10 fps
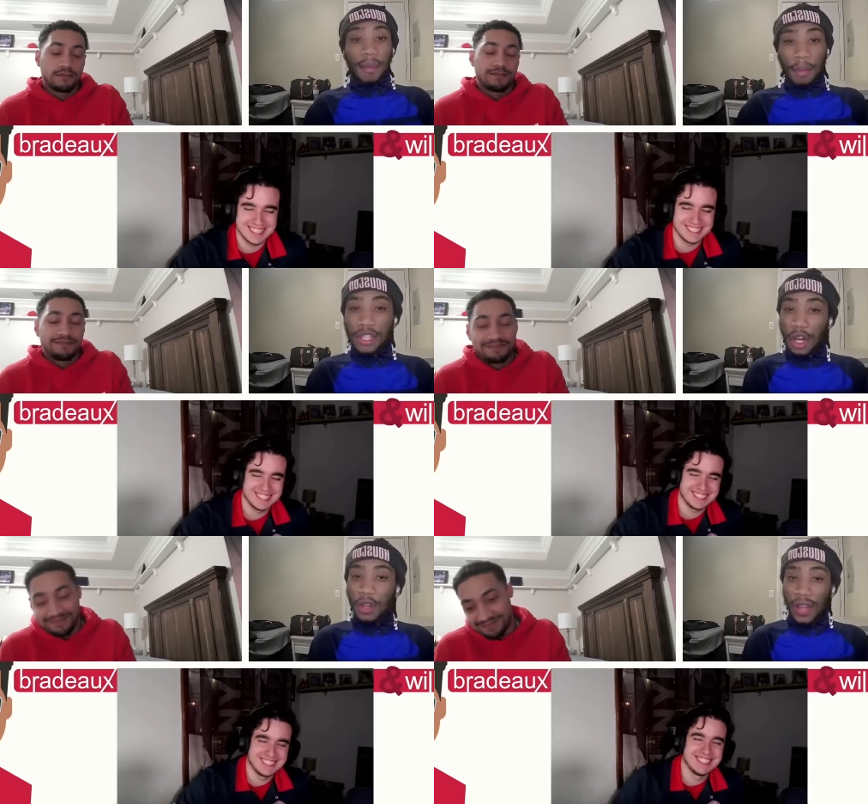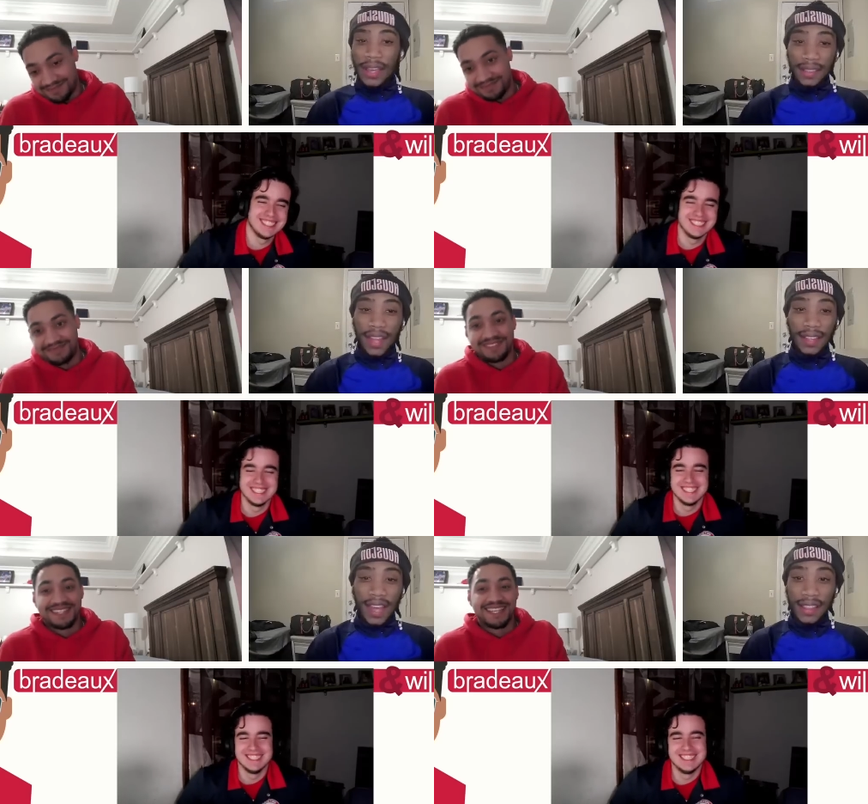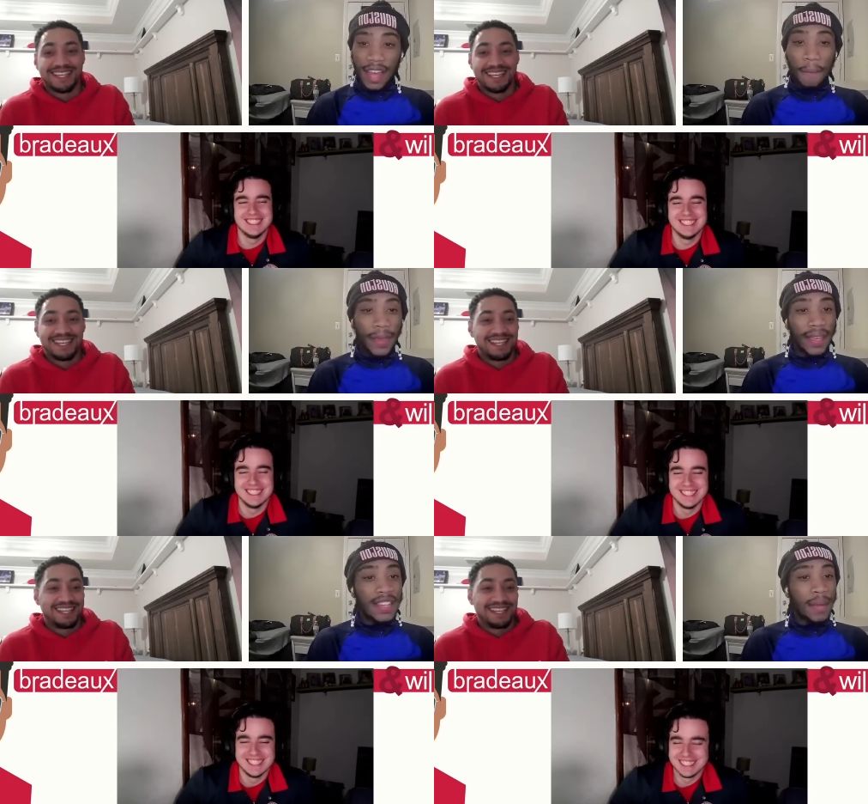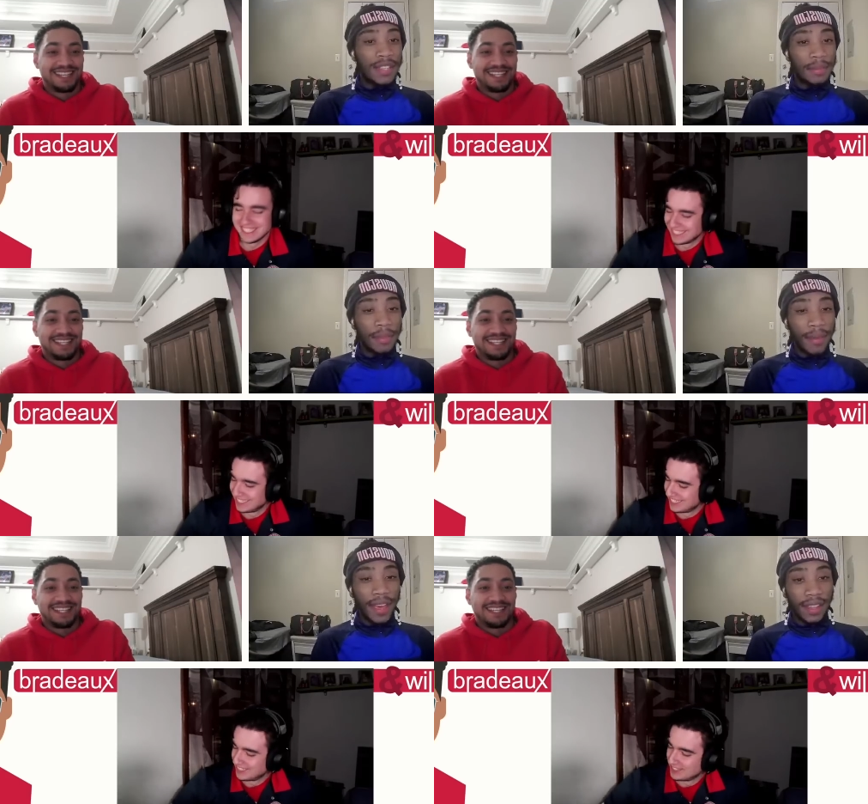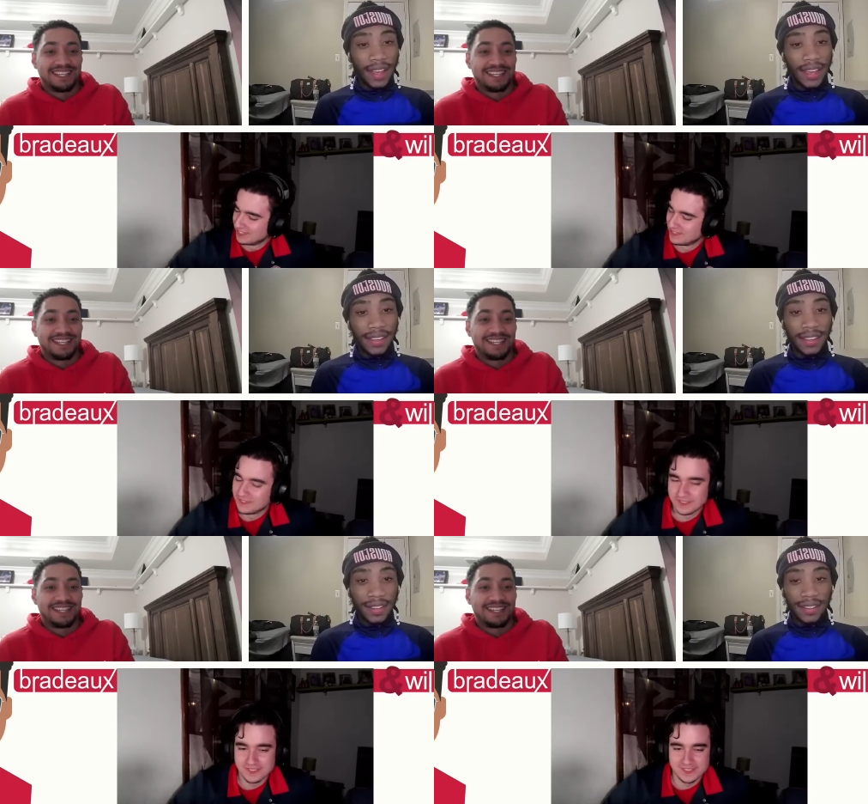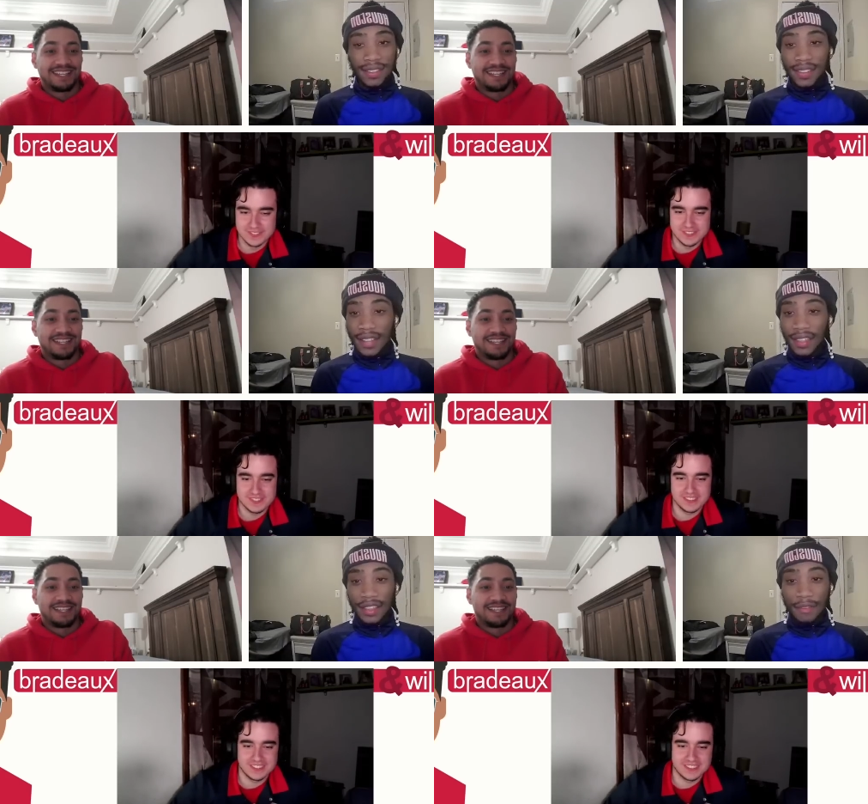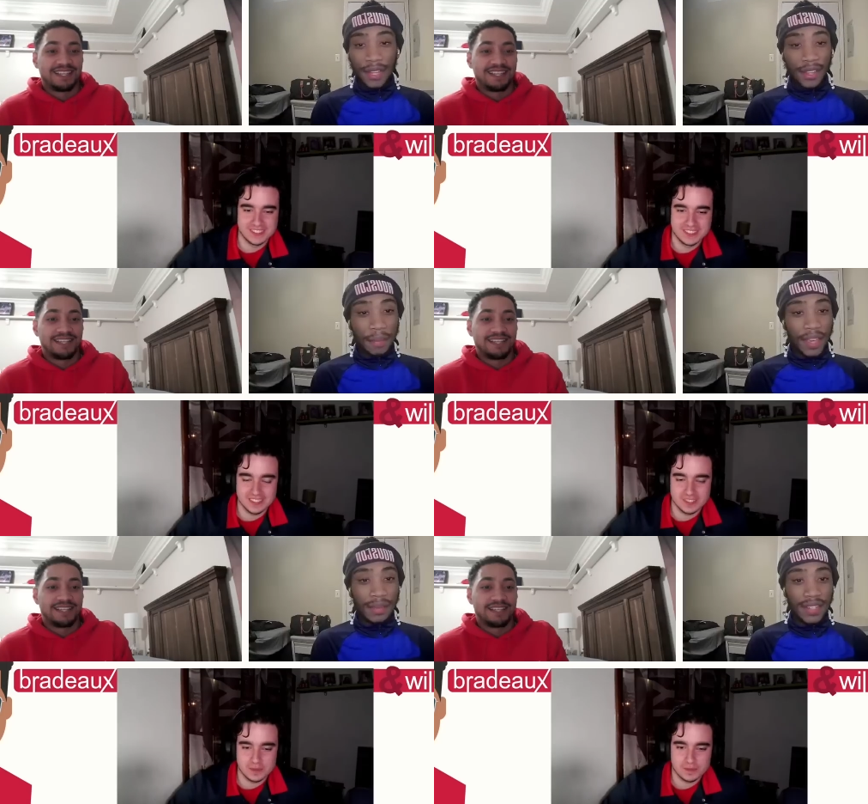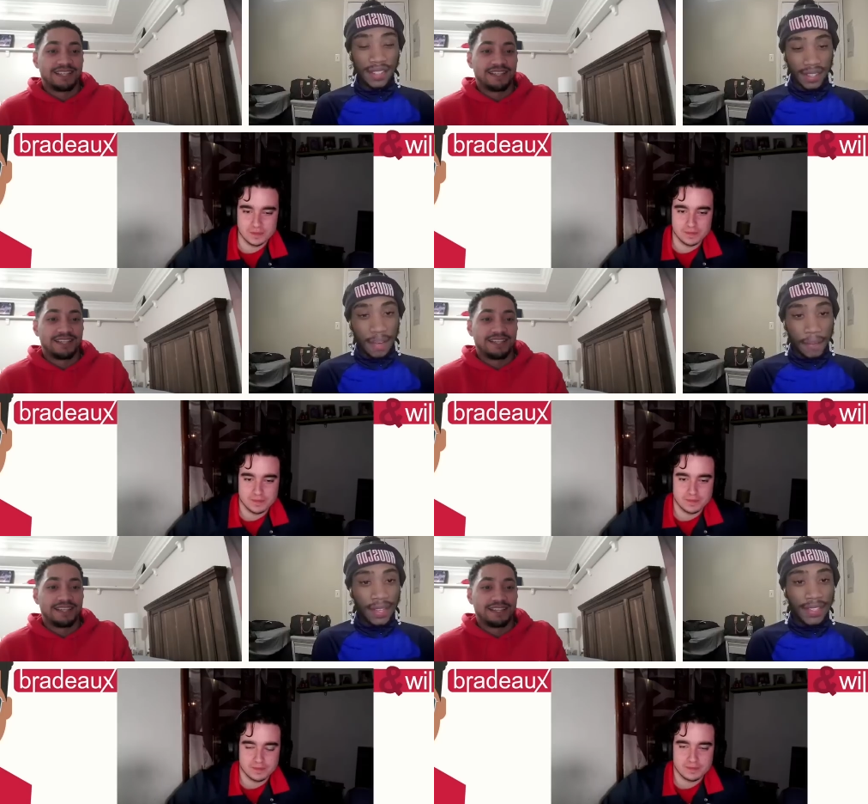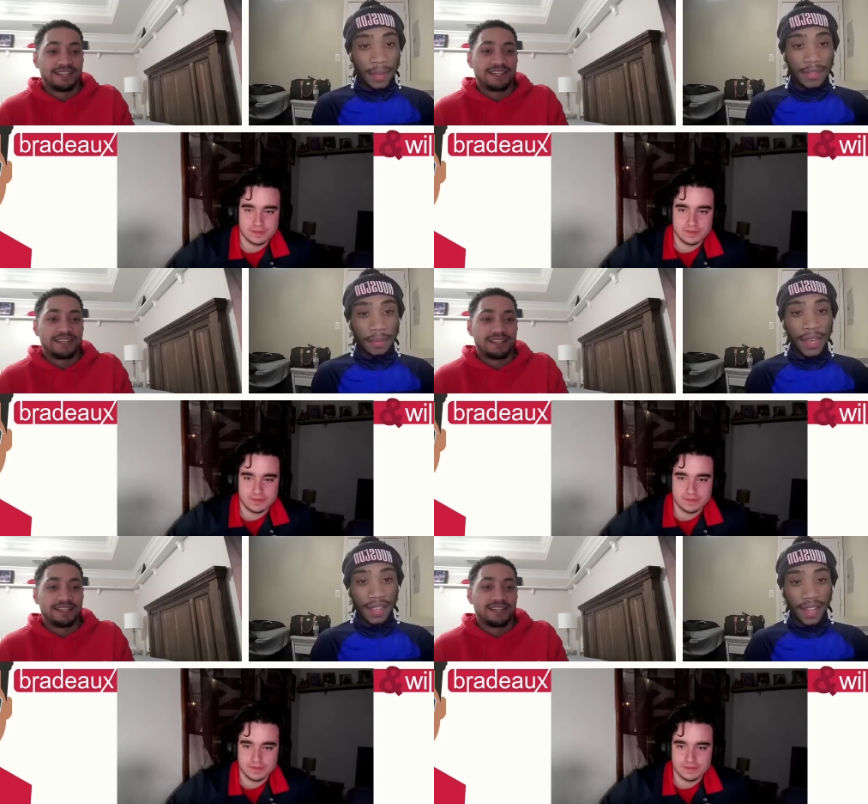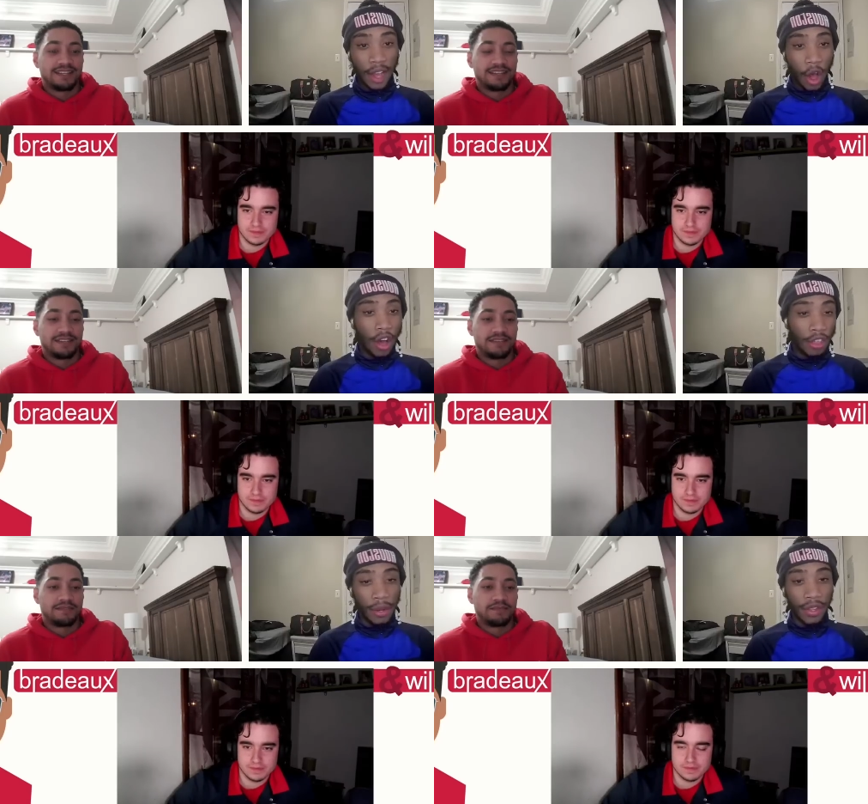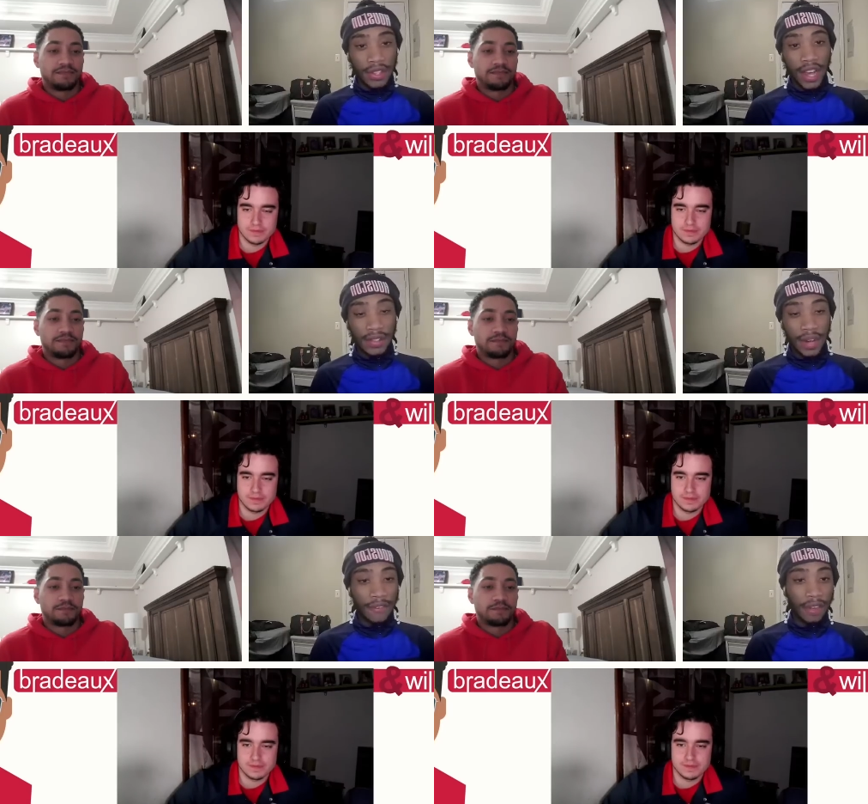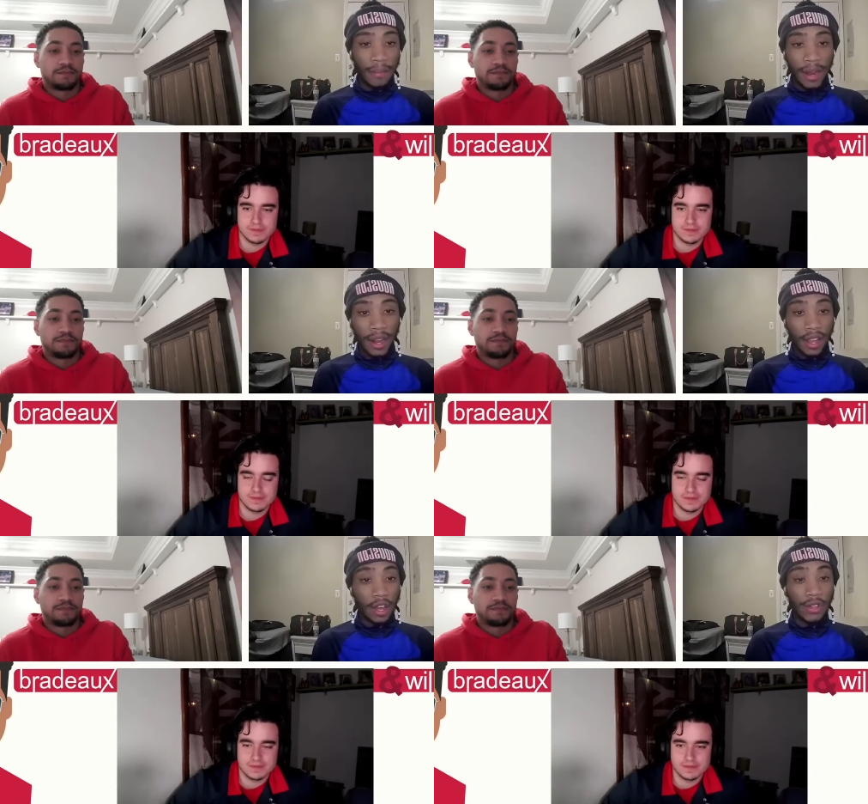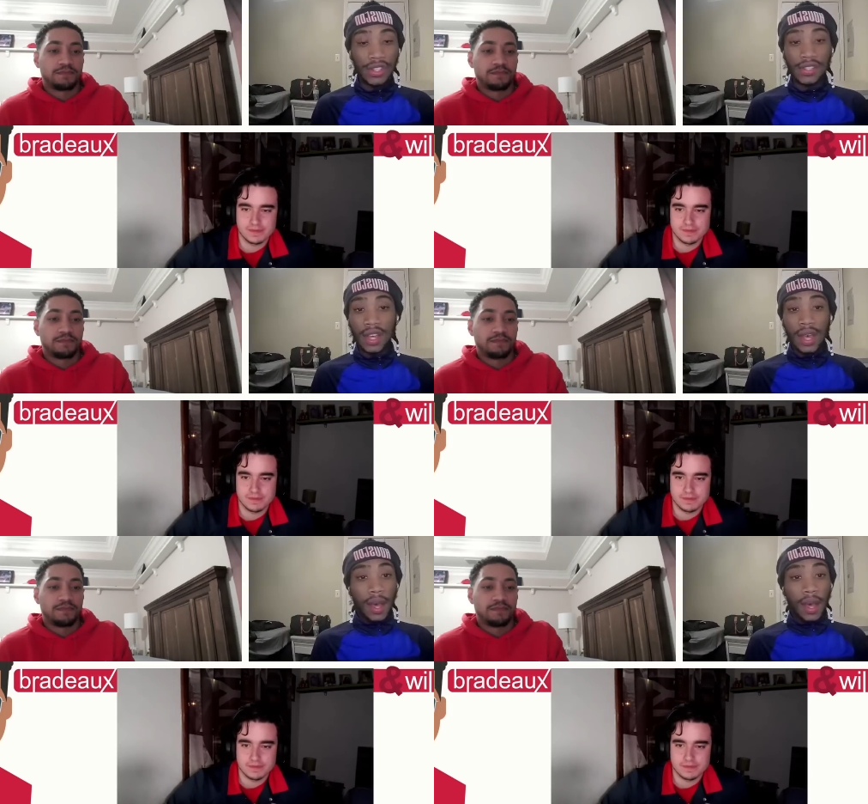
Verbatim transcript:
Speaker 1: but you know, like like that that means something to me, man. Like like like the the meme says, like that means something to me that like all three of those guys are African American coaches.